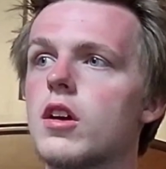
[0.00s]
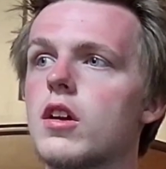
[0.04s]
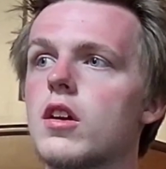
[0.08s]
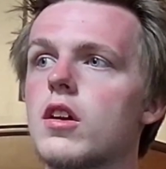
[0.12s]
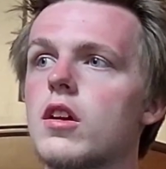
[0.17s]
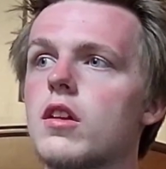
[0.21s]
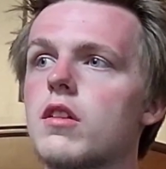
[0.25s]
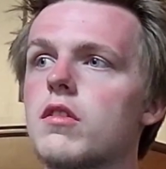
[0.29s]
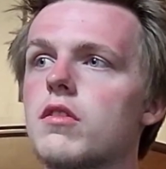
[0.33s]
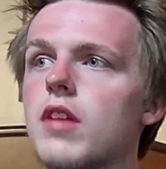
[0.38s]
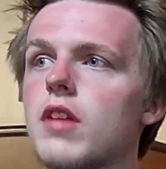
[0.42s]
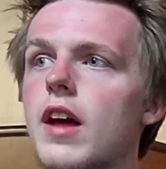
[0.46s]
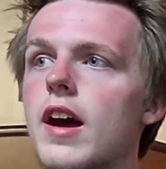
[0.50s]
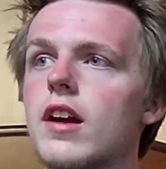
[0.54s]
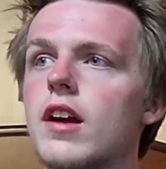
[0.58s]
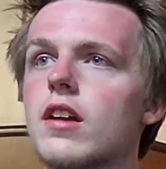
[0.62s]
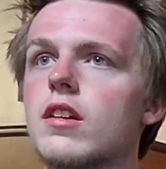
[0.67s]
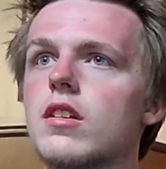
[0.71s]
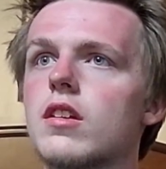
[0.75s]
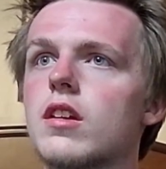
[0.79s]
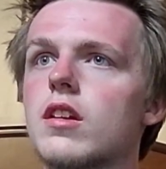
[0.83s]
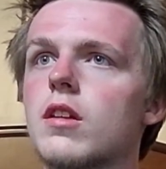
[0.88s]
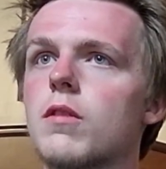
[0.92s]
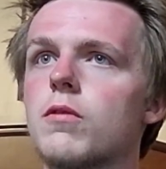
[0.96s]
that
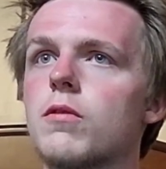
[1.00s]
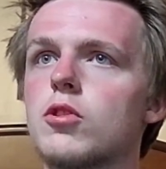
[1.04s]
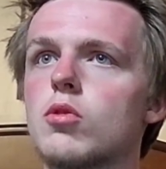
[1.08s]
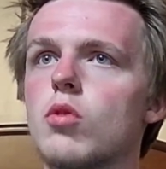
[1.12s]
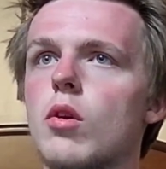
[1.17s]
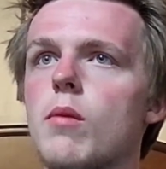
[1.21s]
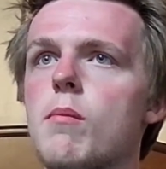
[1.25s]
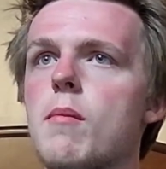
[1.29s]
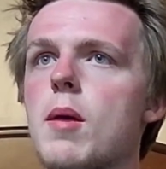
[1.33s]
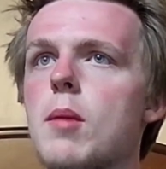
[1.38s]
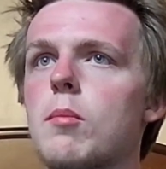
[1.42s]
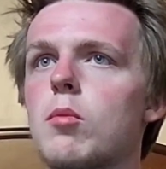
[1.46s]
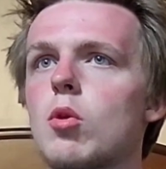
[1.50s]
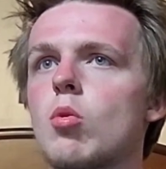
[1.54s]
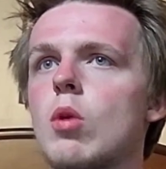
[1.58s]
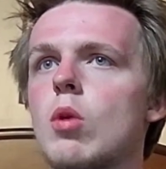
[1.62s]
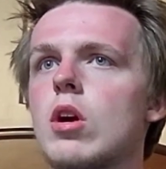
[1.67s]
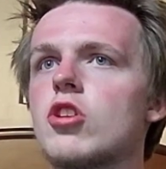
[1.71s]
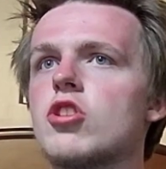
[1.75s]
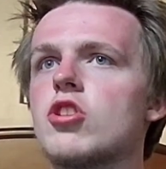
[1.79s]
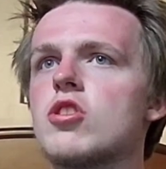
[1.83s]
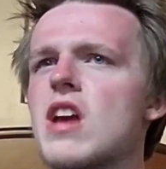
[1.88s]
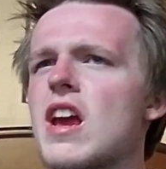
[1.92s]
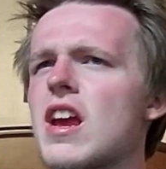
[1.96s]
if you remember where
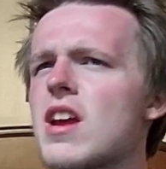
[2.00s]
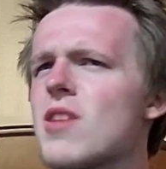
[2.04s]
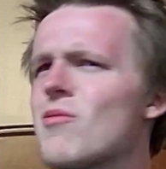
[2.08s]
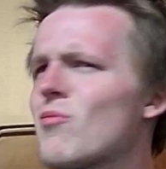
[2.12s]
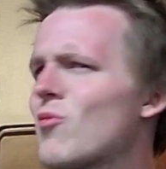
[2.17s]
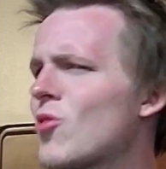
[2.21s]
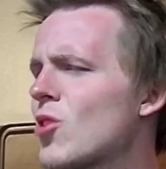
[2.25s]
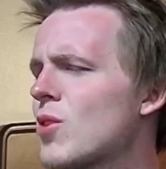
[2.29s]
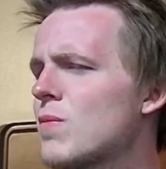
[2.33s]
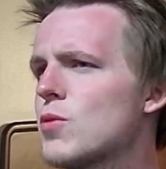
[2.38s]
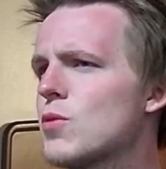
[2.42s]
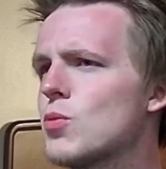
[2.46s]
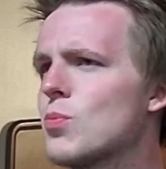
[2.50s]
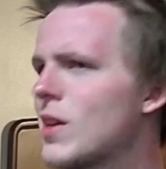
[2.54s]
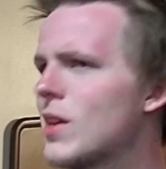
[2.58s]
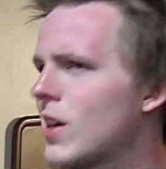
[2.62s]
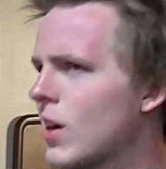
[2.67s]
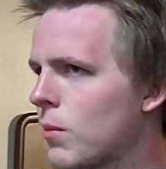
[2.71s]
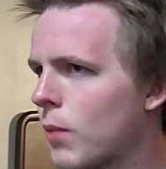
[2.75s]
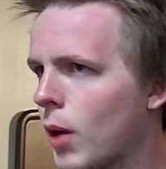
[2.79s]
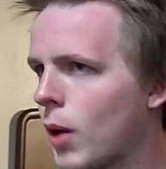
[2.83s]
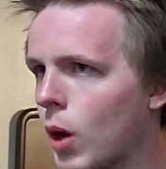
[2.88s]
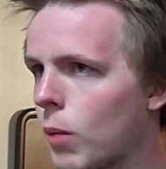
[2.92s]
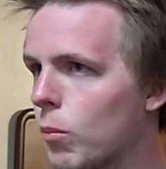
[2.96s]
you came from, you become
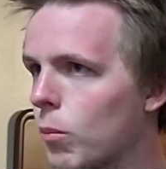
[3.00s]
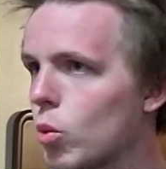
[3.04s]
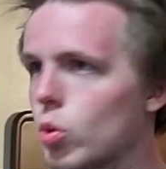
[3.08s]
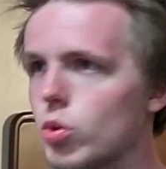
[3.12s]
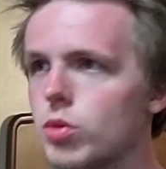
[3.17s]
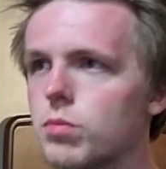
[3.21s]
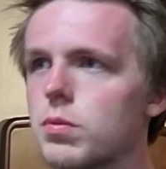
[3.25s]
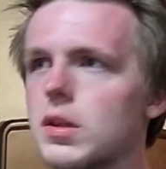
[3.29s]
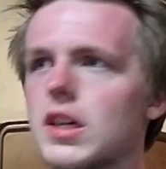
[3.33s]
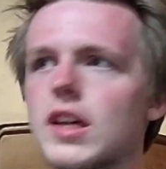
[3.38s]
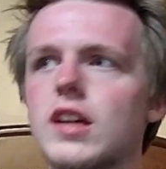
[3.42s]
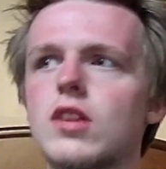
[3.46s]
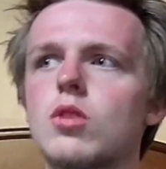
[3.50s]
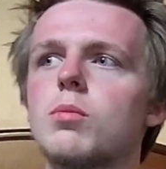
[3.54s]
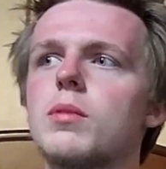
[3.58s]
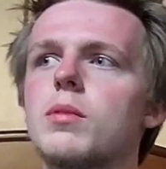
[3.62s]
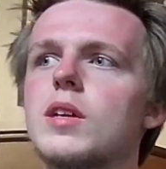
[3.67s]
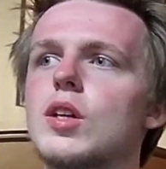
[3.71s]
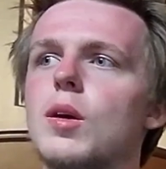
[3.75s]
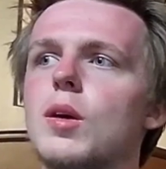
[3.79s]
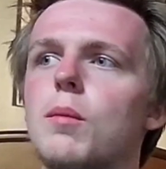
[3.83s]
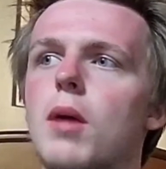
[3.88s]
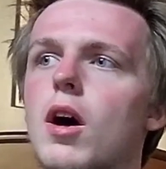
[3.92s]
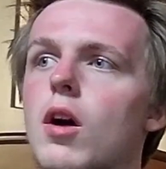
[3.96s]
humbled. But I don't
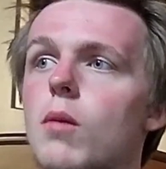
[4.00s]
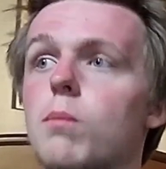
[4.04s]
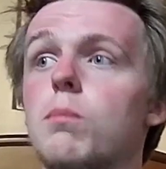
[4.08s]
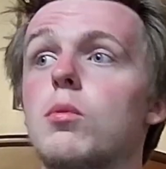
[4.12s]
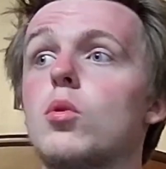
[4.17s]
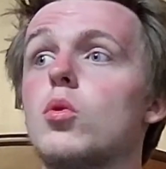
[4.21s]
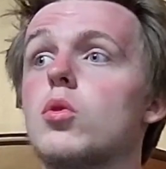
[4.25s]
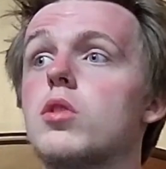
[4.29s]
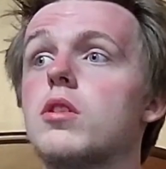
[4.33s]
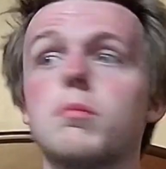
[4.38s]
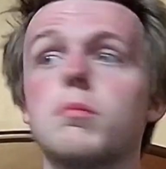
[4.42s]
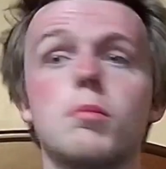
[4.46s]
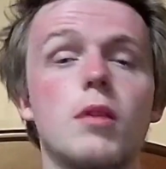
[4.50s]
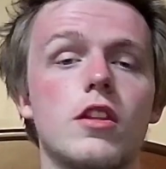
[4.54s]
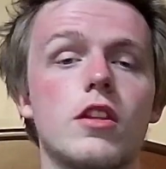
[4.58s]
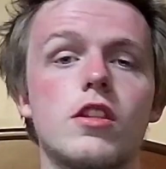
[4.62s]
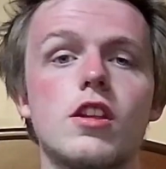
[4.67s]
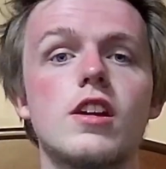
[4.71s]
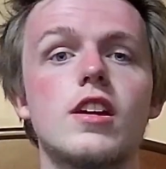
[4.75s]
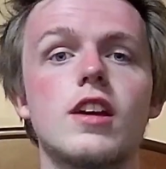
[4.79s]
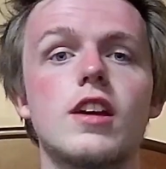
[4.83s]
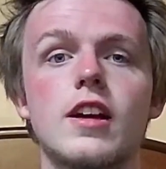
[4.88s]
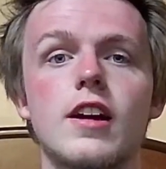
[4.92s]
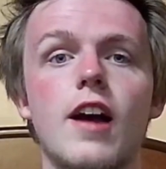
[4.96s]
become humbled by
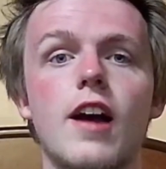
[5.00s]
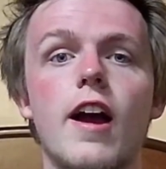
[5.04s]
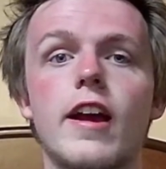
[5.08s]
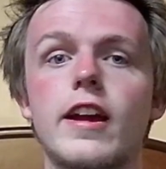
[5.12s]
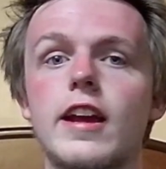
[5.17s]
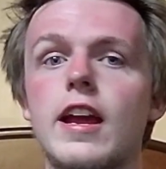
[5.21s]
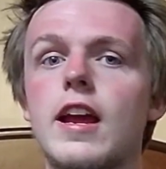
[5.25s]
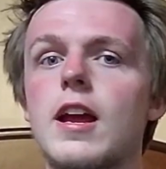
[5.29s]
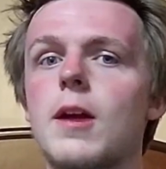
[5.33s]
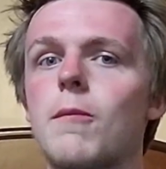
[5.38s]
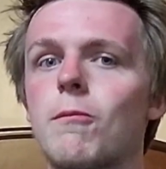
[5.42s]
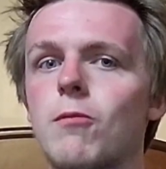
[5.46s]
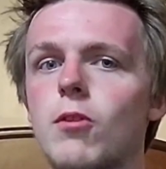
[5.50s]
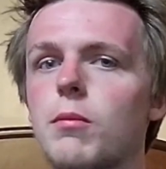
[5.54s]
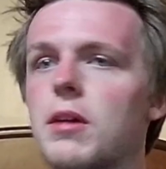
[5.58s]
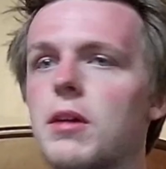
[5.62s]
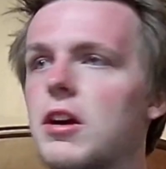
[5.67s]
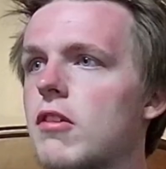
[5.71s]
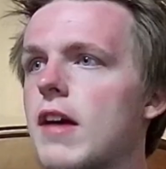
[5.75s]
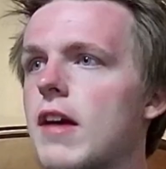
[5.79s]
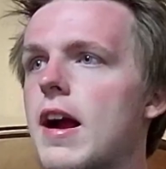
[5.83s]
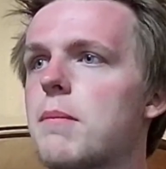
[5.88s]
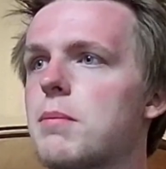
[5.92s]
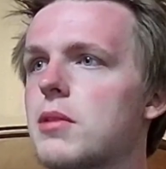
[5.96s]
thinking I came from a
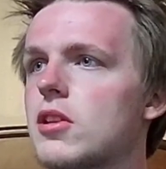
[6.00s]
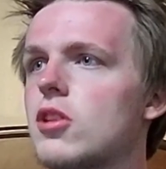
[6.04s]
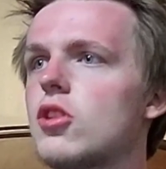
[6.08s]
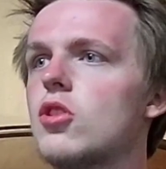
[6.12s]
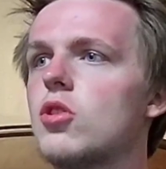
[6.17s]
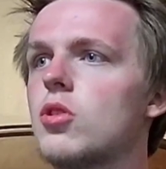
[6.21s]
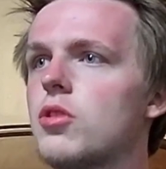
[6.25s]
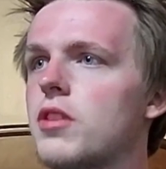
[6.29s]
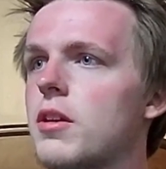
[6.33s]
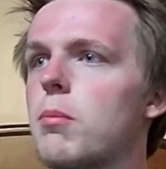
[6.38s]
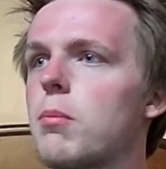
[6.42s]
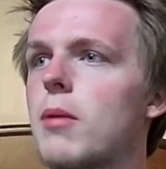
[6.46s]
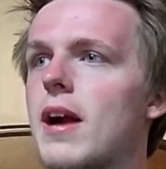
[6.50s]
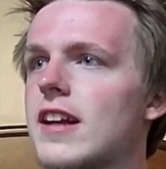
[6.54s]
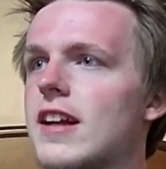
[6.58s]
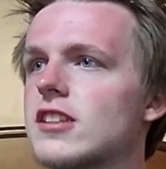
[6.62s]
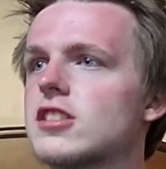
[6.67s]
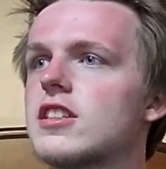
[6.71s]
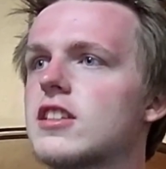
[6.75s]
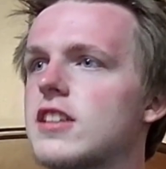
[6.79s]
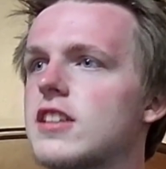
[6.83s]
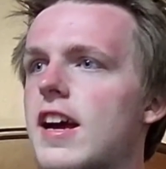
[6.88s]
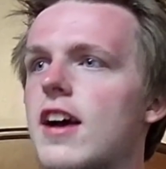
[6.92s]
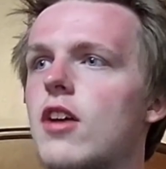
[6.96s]
crappy little Nebraska
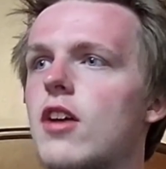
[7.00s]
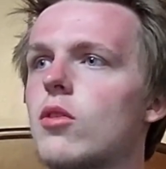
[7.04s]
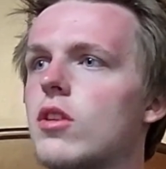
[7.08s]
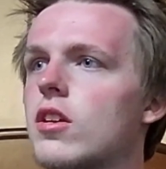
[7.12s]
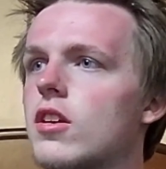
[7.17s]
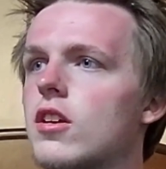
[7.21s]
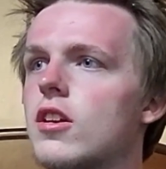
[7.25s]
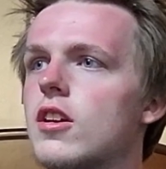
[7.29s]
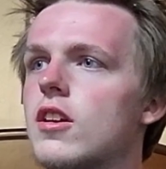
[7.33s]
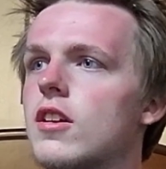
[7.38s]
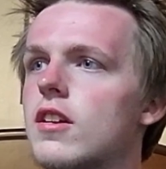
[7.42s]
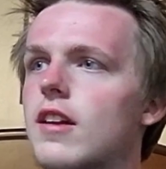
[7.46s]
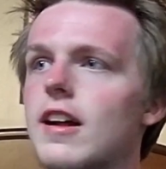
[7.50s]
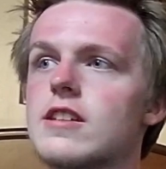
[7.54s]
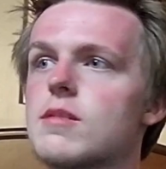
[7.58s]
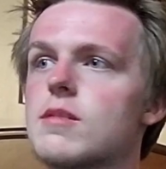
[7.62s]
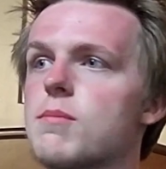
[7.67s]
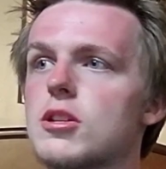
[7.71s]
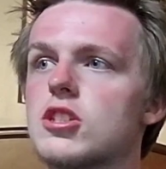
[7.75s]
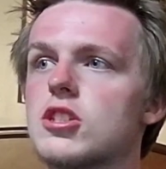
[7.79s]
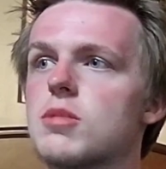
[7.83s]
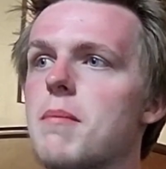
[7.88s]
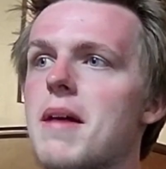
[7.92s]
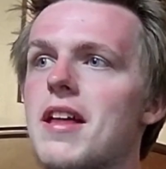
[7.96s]
town that has a
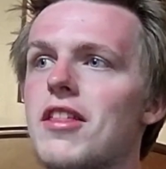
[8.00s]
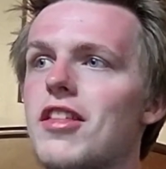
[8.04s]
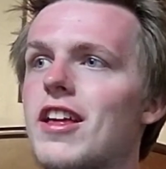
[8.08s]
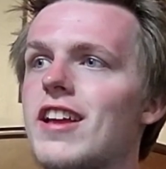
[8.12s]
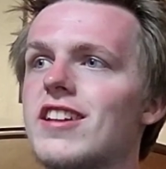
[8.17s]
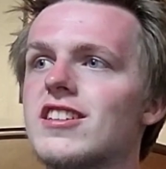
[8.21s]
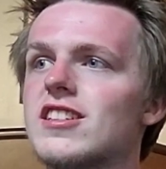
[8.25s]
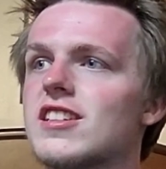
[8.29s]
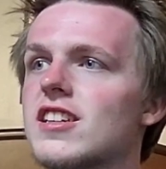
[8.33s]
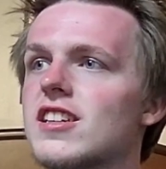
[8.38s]
bunch of meth heads in it.